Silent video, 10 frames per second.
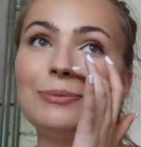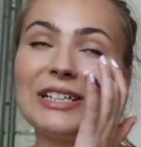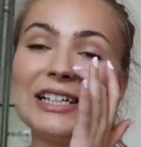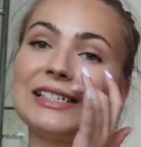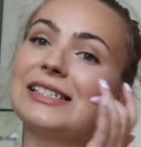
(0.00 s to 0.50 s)

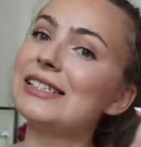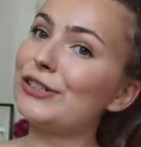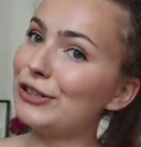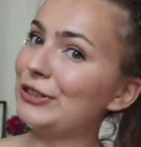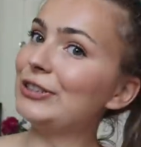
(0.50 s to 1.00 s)
because
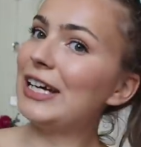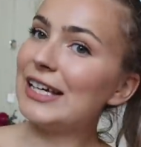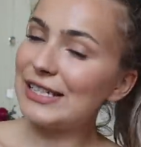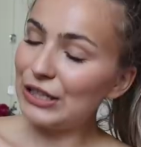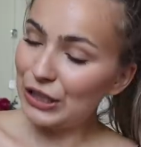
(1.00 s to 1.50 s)
your girl
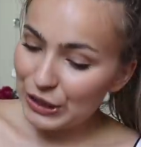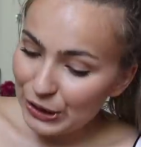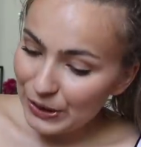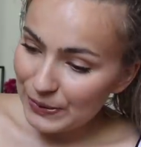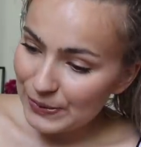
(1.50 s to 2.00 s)
has a lot of
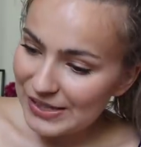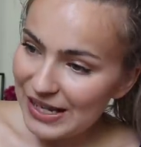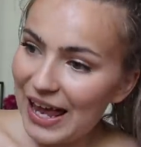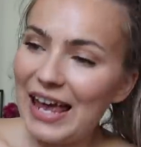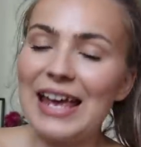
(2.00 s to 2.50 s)
clothes.
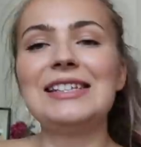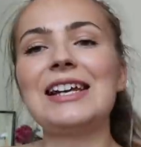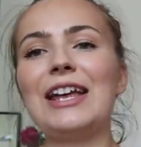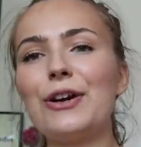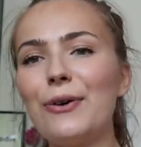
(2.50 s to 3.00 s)
And
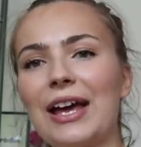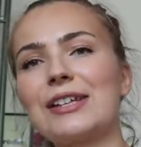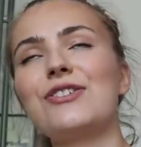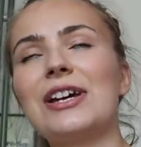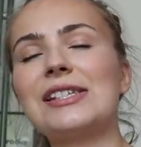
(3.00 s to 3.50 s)
I know I
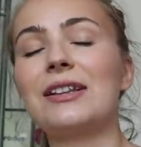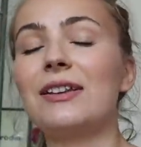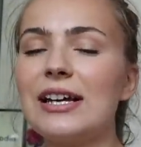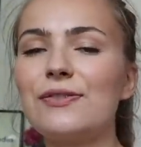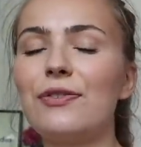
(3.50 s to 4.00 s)
asked you guys in the
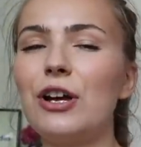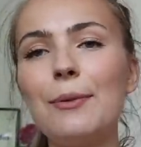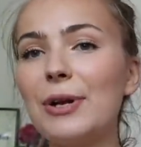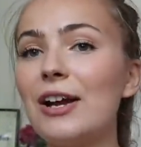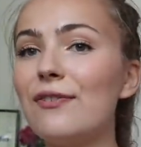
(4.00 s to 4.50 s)
last
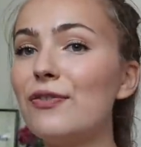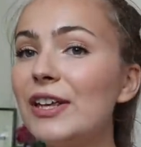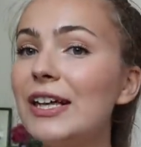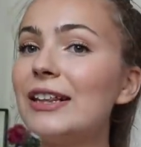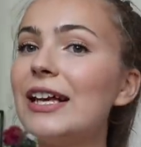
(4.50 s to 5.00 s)
vlog, but I have a
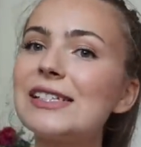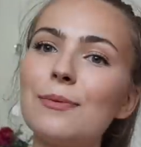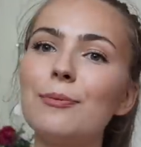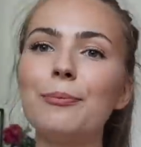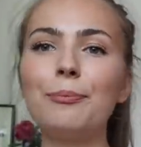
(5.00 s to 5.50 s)
feeling that
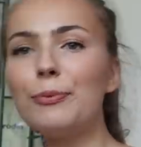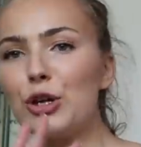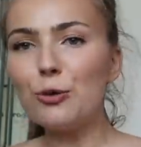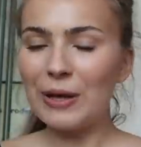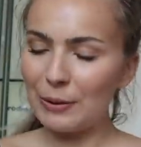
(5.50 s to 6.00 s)
some
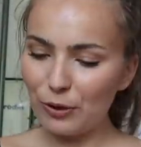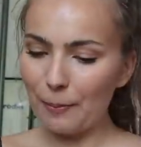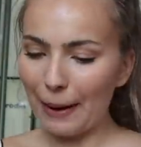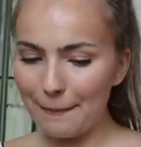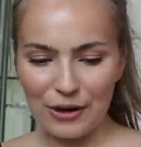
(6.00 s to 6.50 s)
new
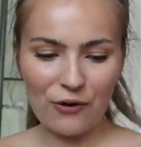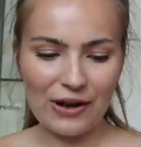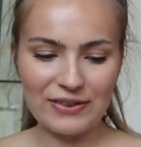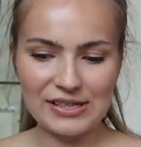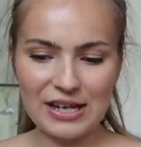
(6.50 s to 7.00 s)
people might be
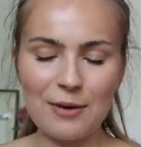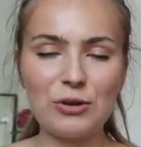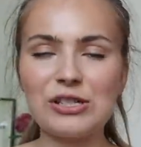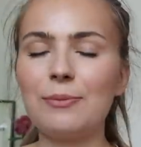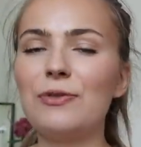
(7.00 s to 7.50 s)
around this
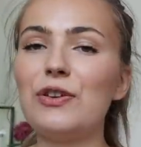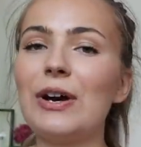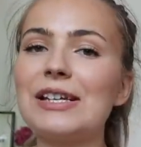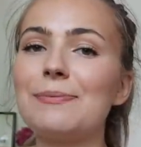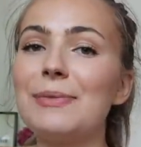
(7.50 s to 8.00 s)
time, or some of you
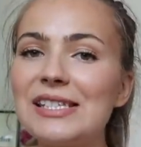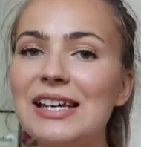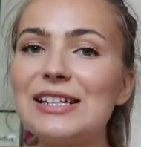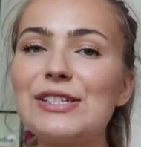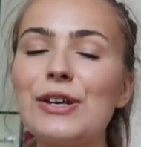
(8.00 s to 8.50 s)
guys missed
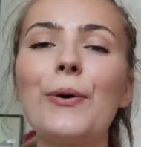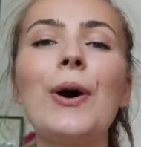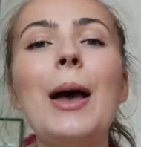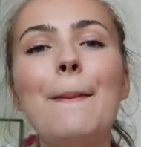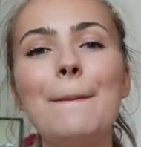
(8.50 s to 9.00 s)
it.
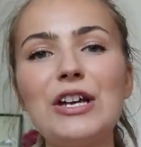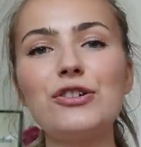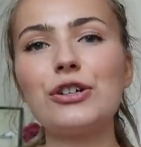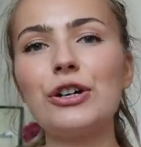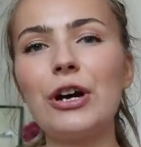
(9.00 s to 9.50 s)
So make
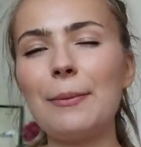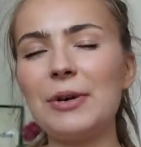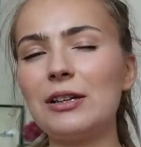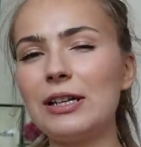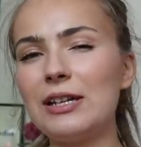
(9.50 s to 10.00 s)
sure, I'm
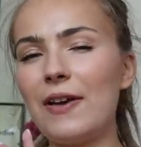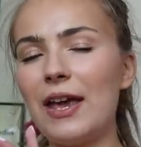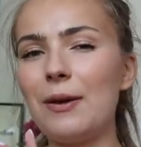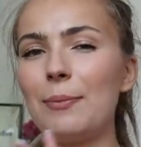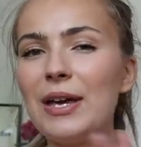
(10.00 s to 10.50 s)
gonna leave
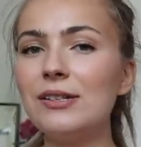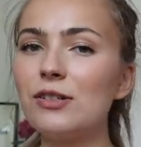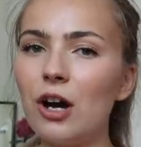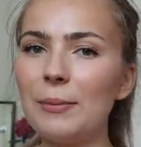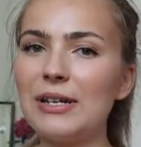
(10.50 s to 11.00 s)
a
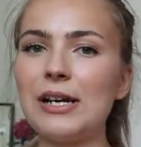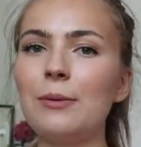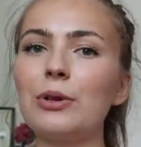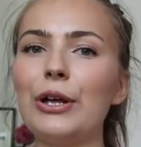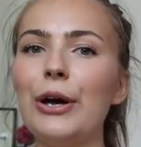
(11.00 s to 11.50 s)
pinned comment
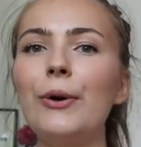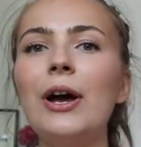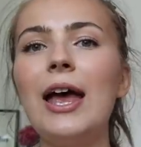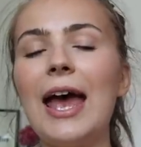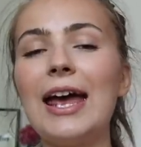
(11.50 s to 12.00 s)
down
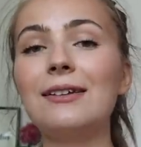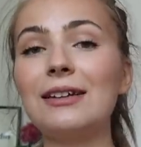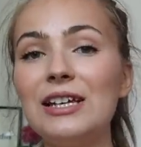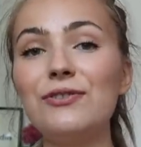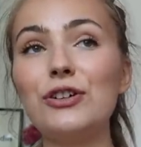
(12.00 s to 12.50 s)
below
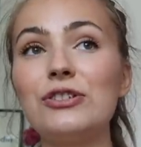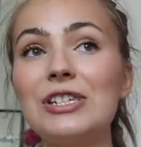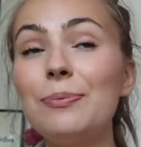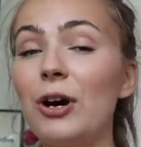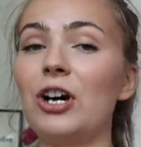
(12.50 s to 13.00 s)
and leave your
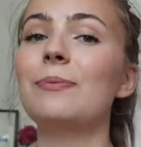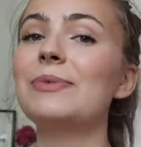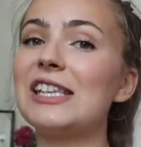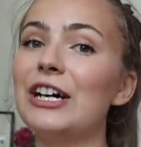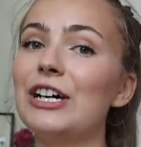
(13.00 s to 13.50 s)

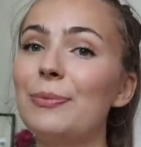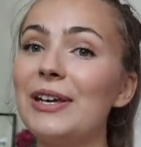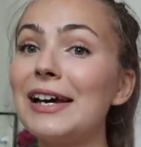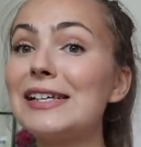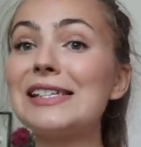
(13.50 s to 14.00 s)
Depops there
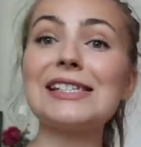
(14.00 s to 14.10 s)
because